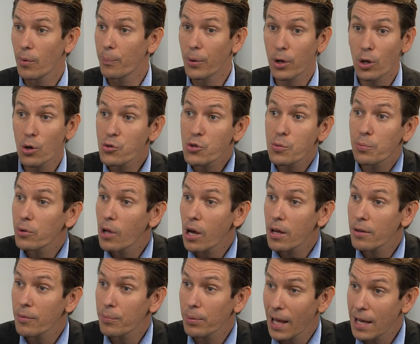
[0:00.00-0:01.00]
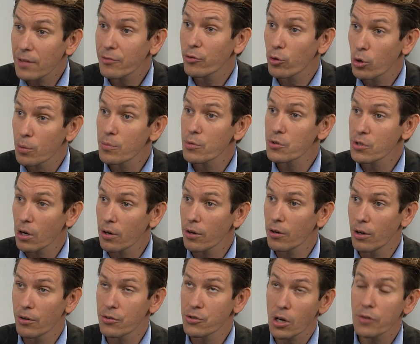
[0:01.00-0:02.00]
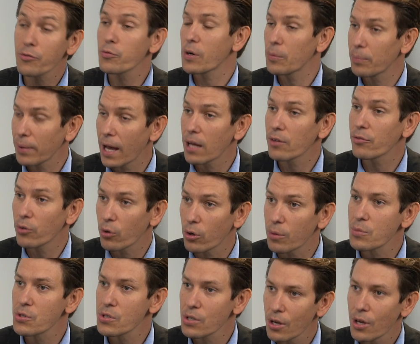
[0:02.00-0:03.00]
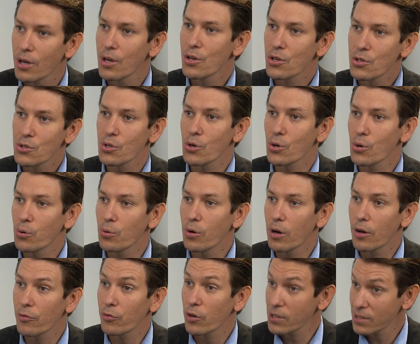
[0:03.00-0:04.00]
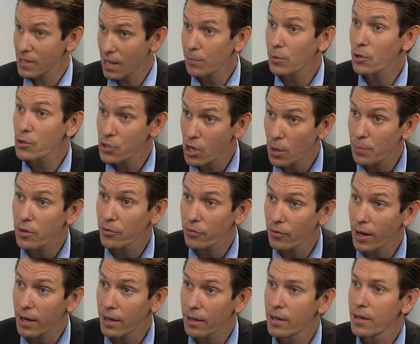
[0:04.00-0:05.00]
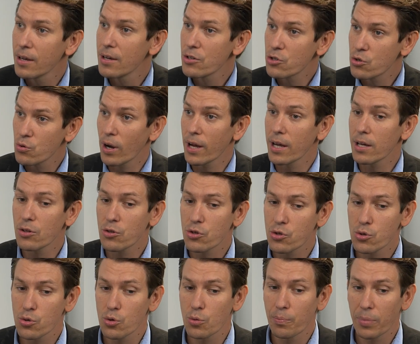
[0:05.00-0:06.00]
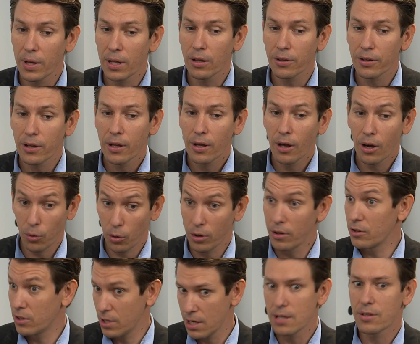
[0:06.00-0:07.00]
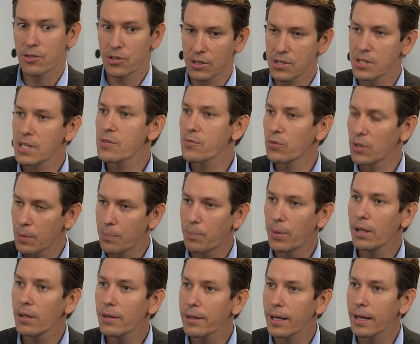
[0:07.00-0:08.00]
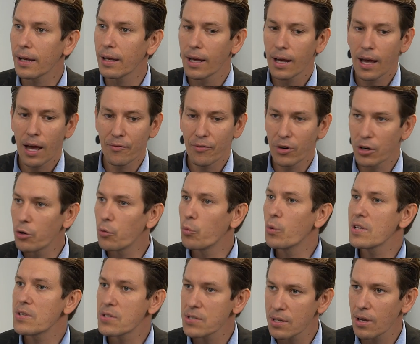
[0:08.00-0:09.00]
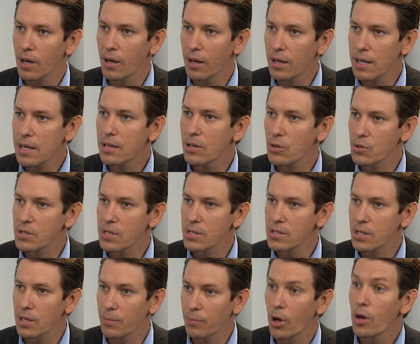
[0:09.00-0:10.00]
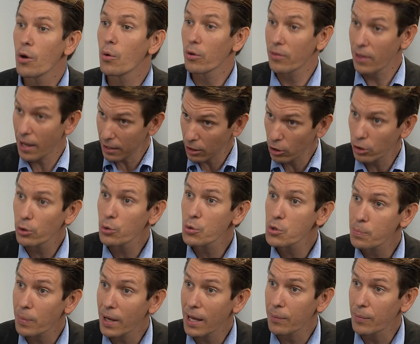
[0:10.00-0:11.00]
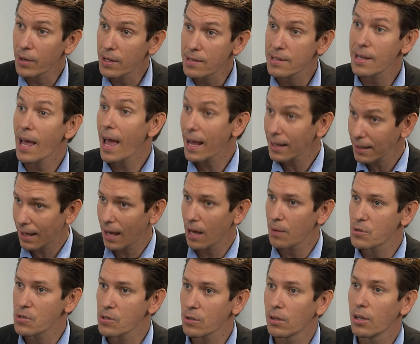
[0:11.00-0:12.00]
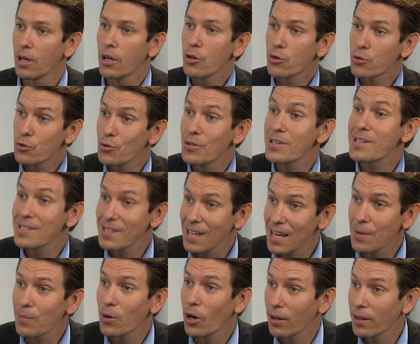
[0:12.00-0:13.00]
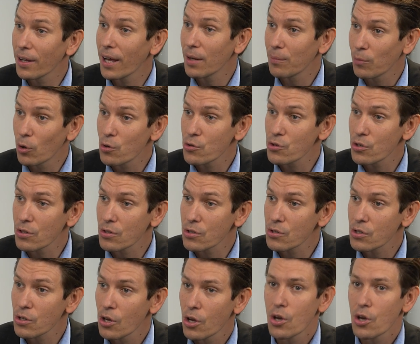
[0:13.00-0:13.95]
But also software platforms. So for example, Shopify, trying to build, or indeed successfully building, a very rich ecosystem that includes payments and capital to the same online merchants.